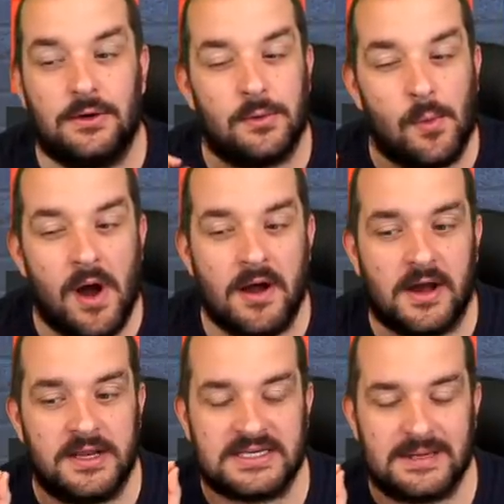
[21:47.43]
On a wild
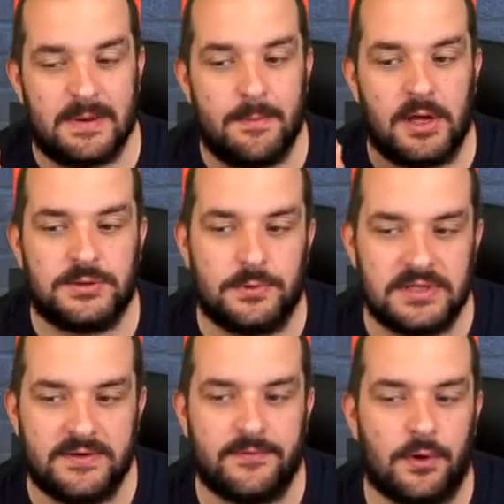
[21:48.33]
card, it's going to be much more
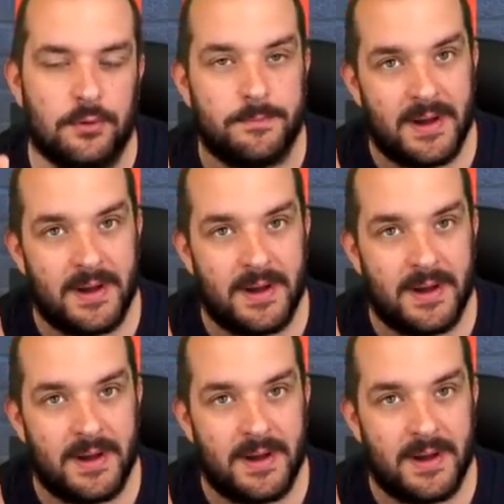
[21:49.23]
difficult,